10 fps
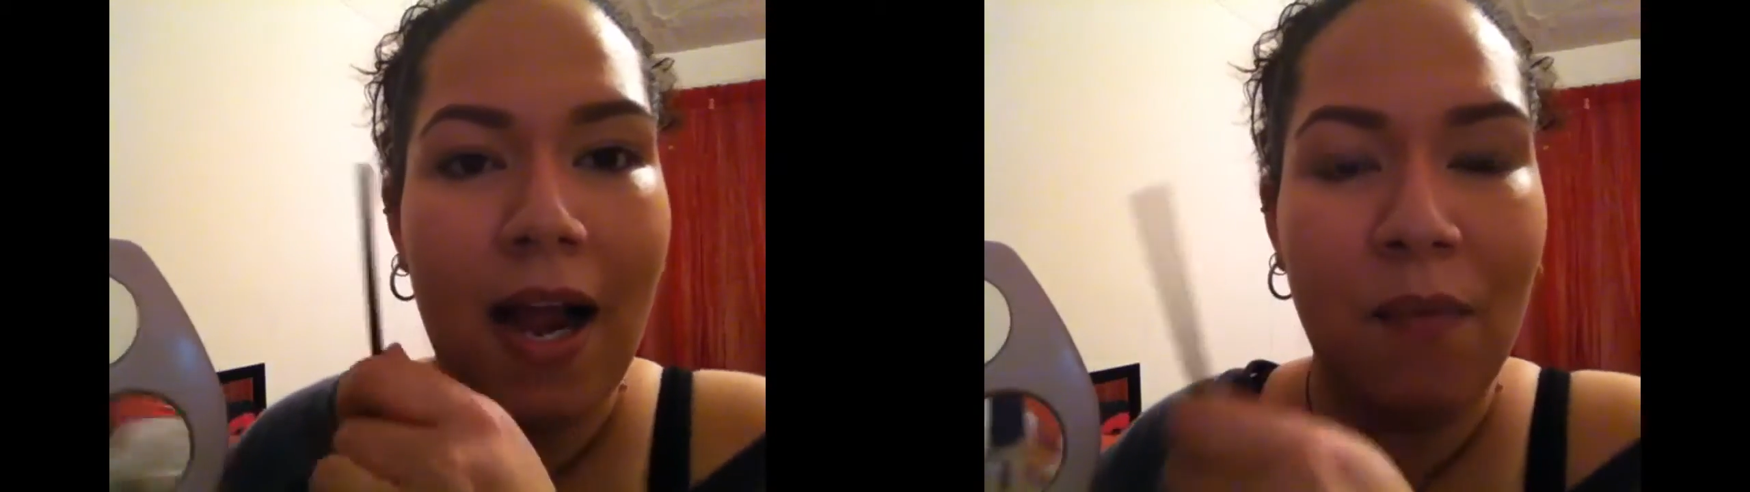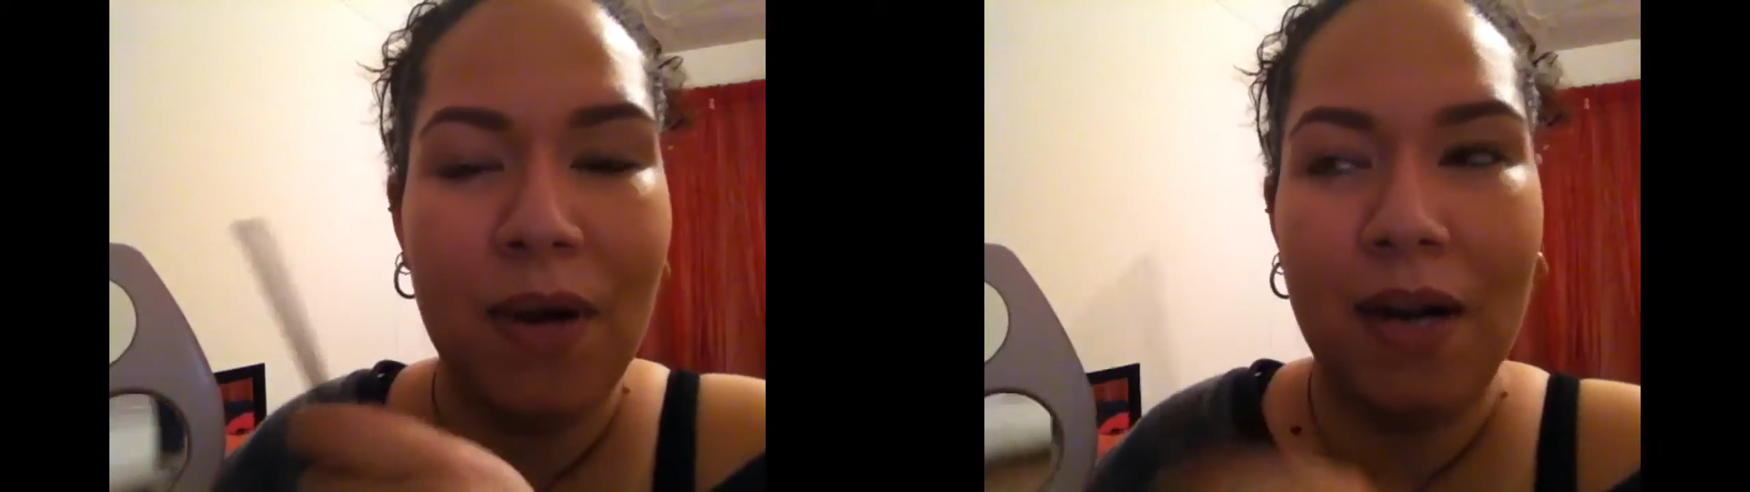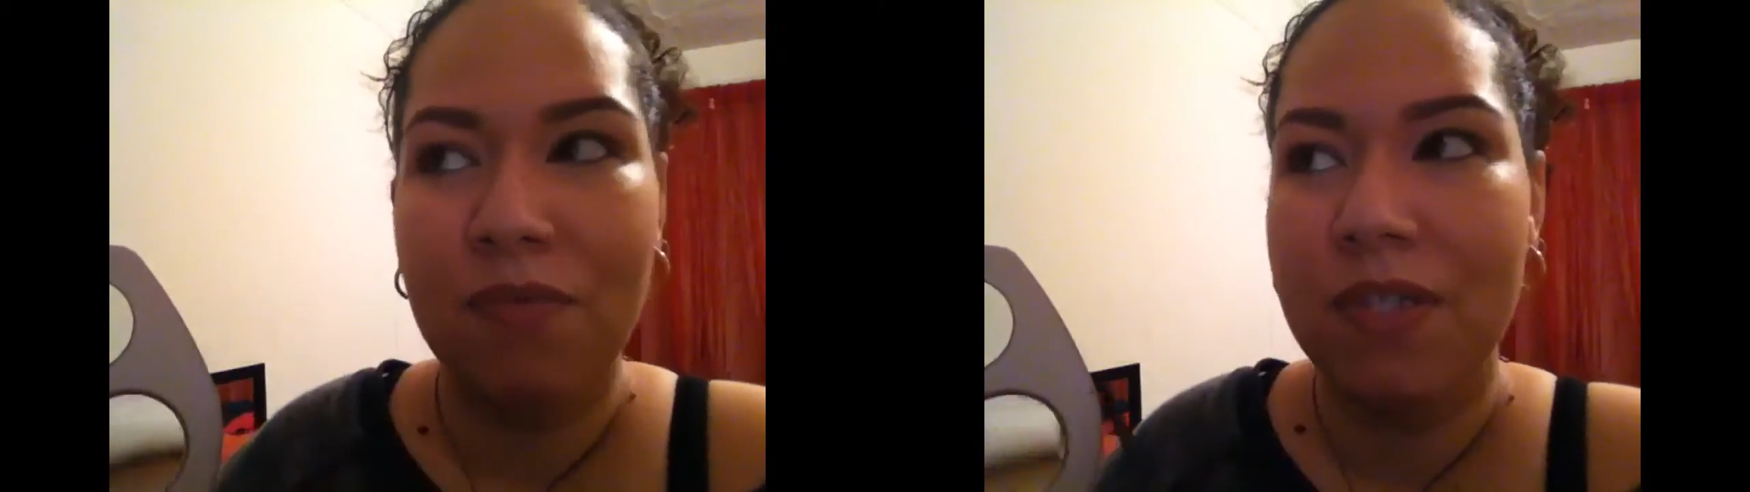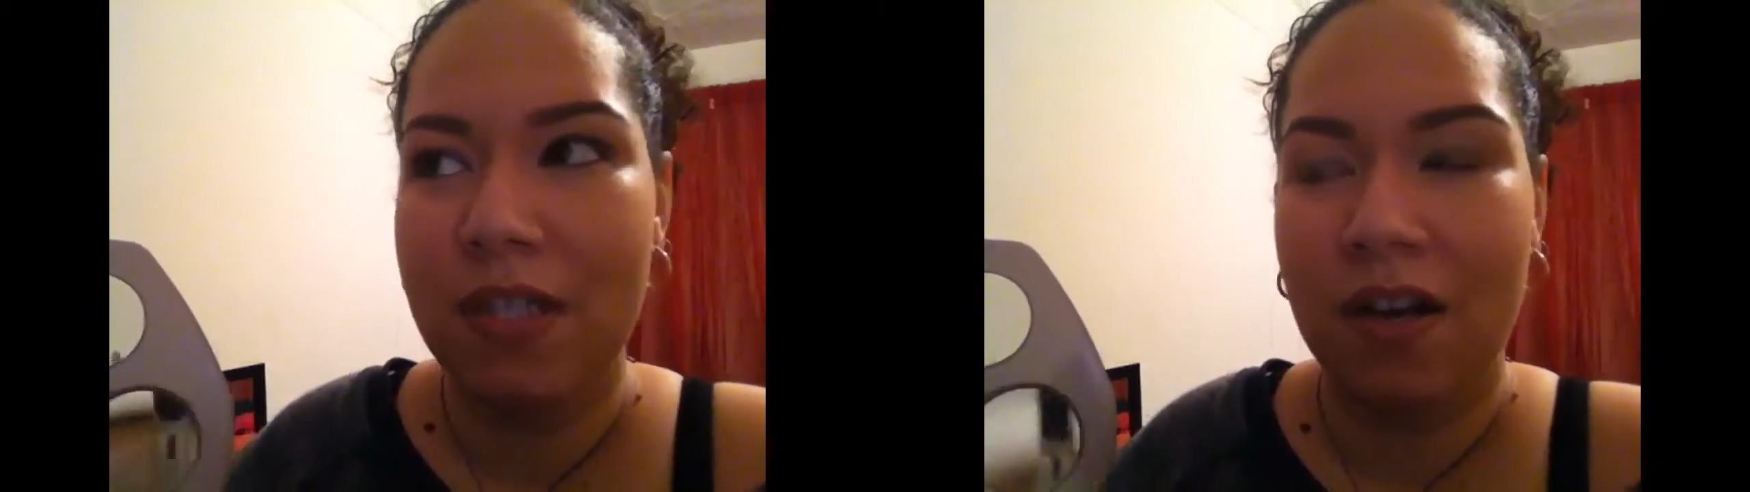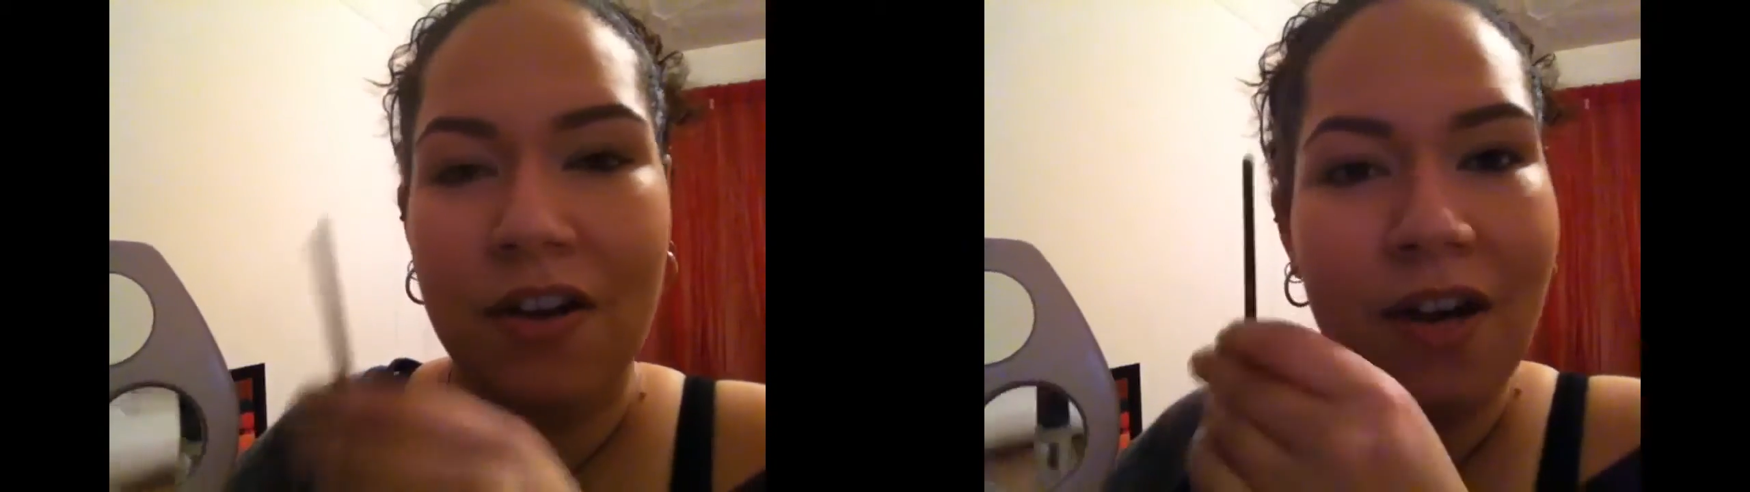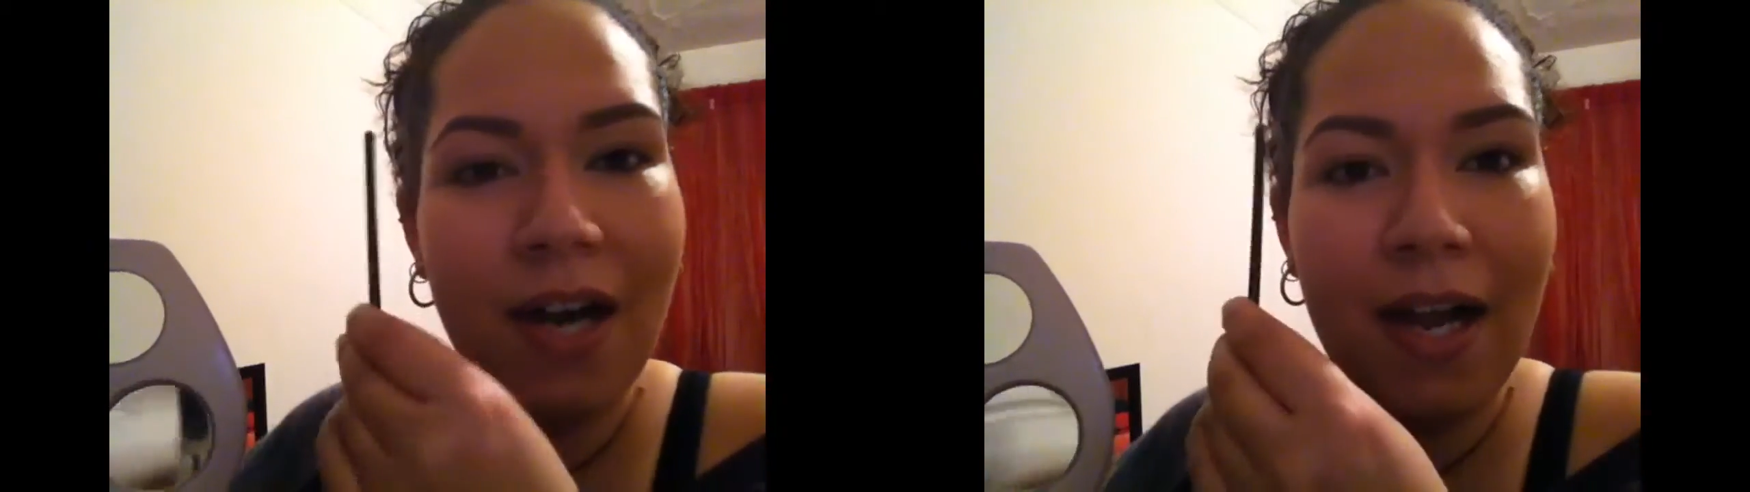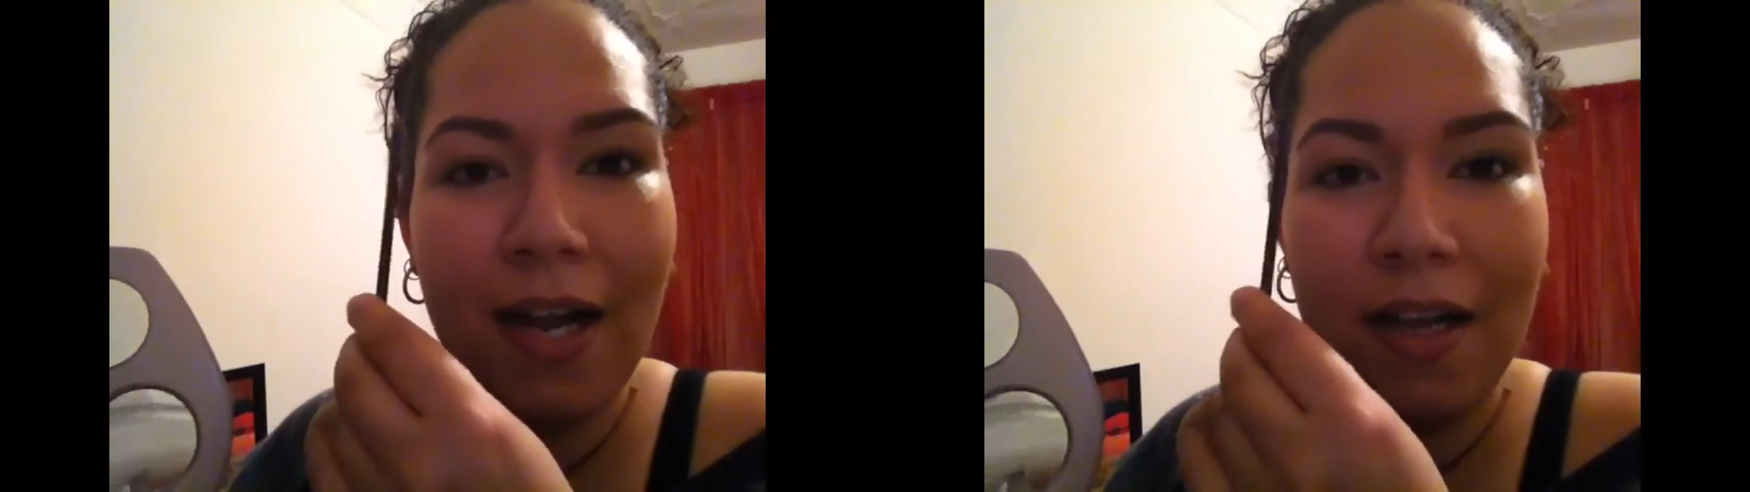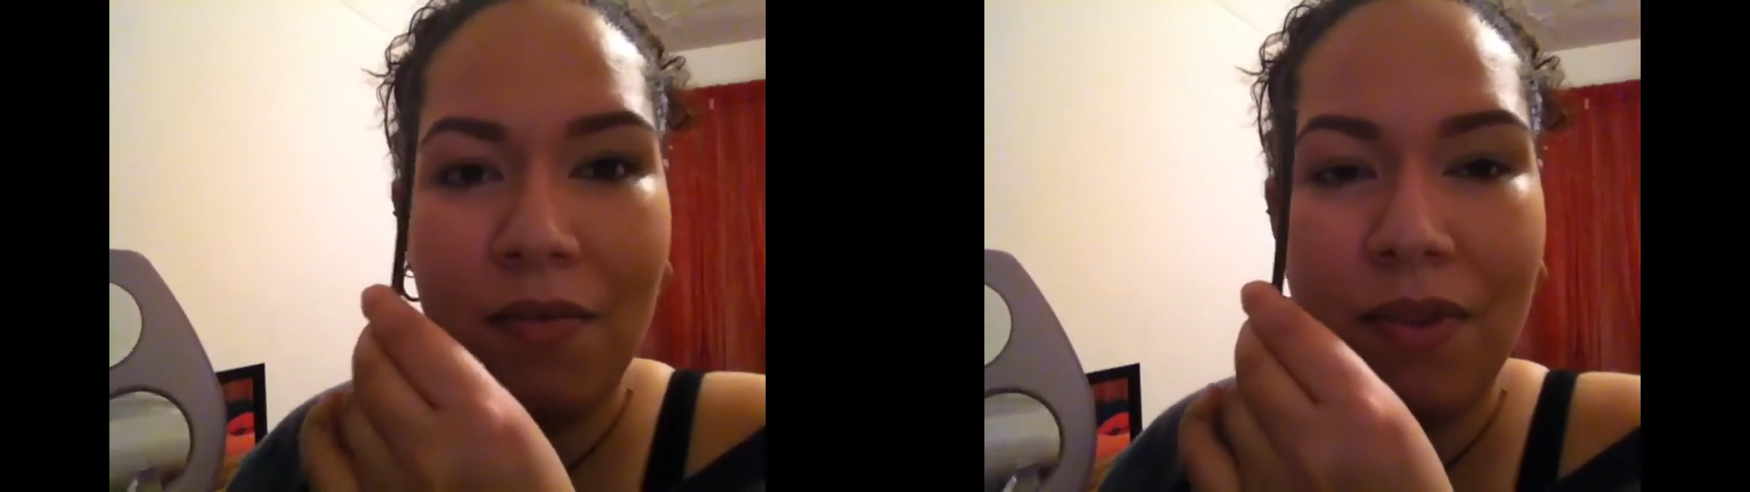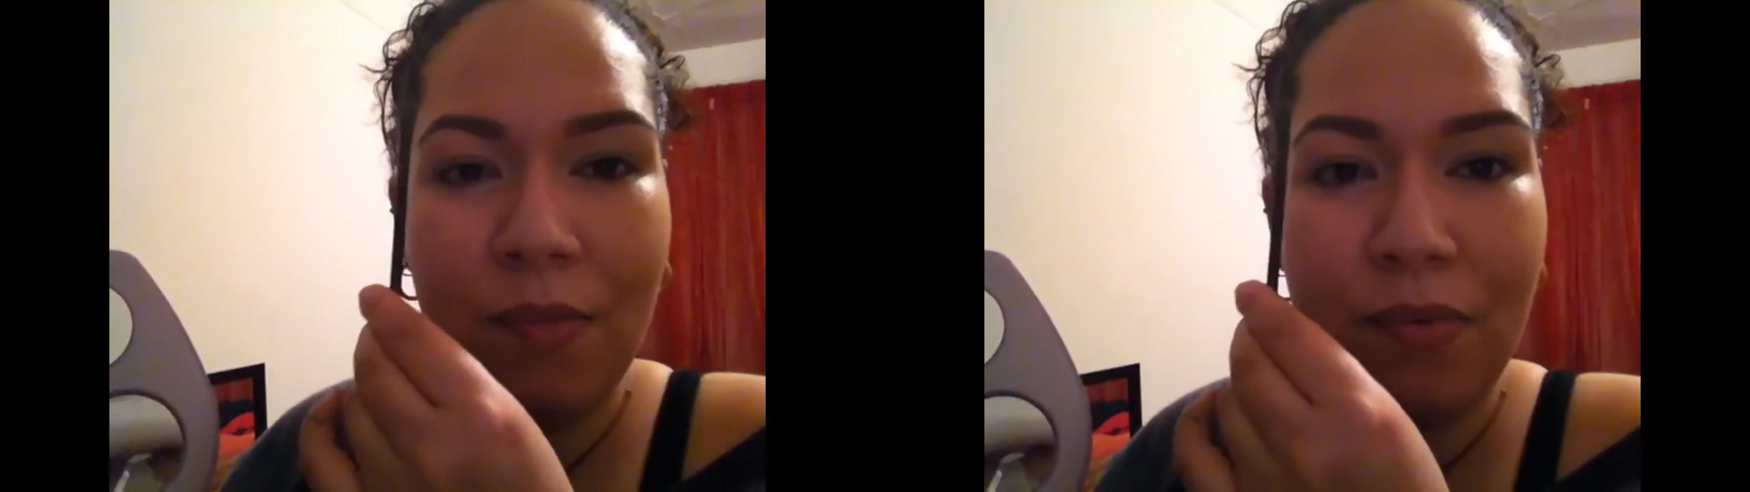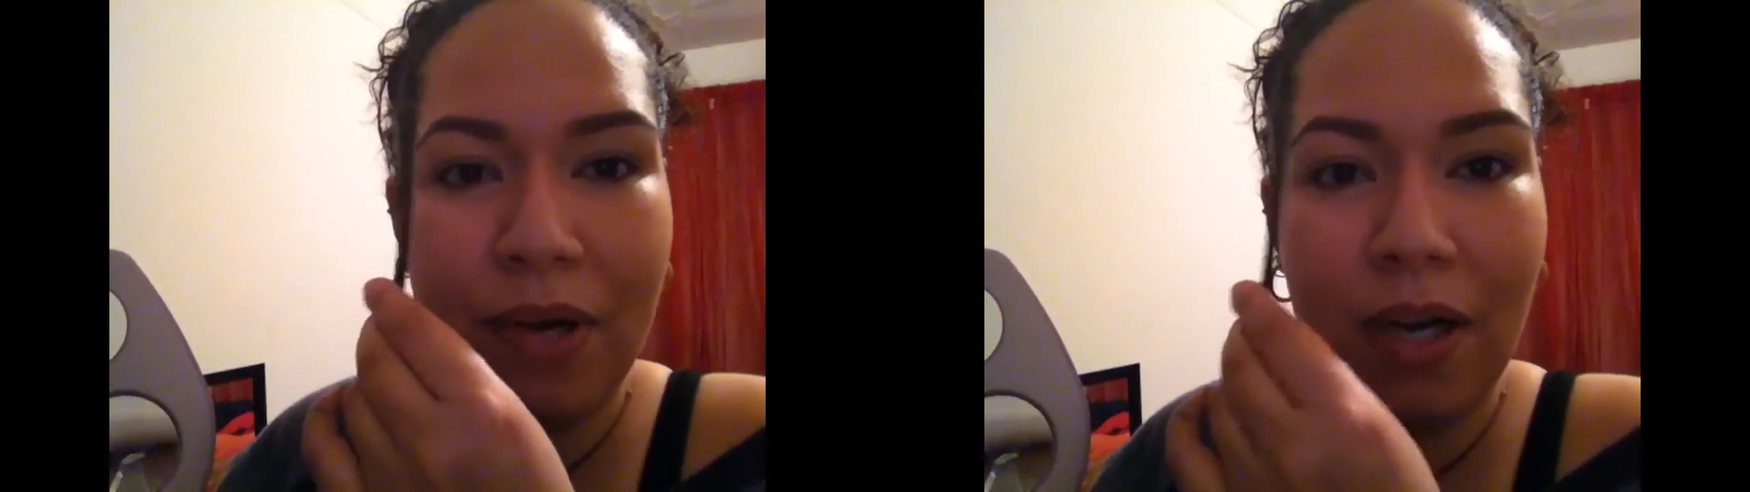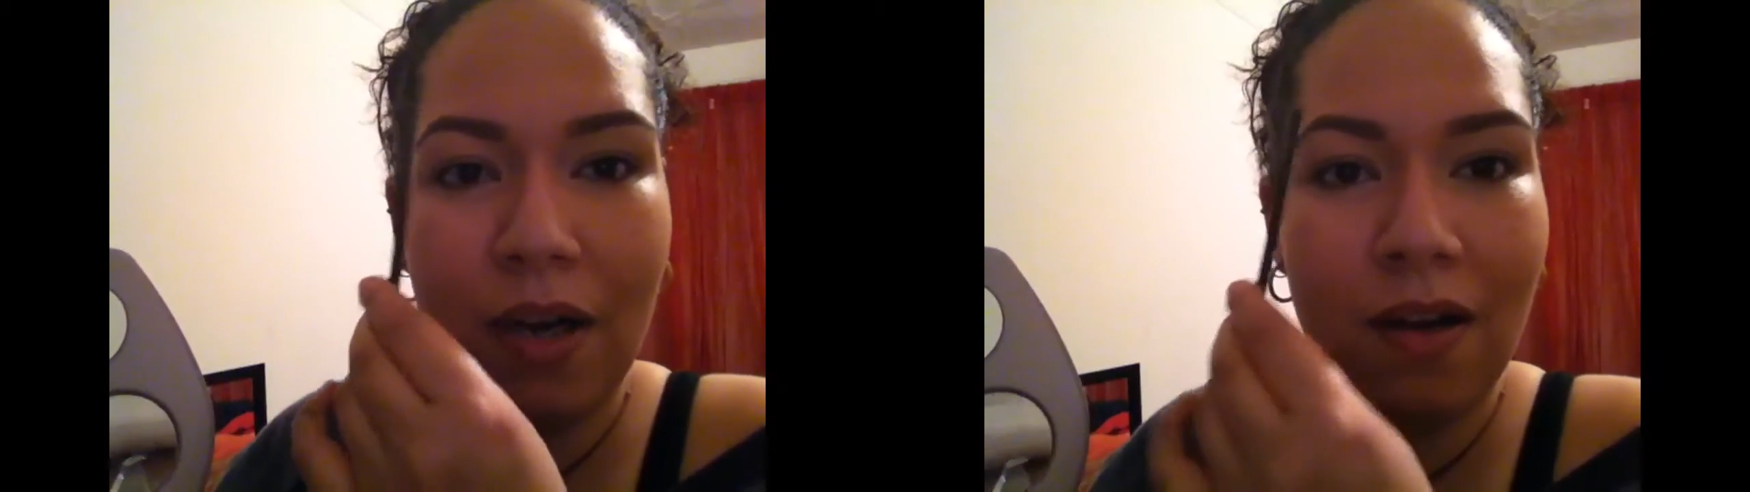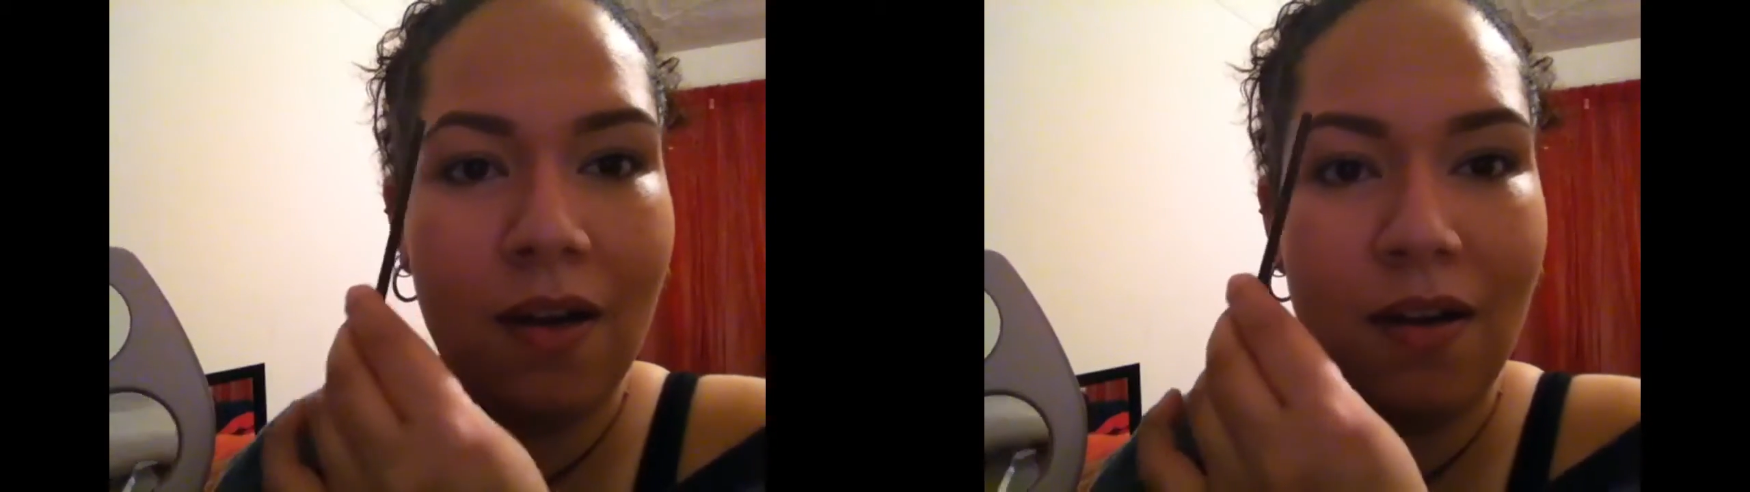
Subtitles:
When I was younger, I got hit with a brick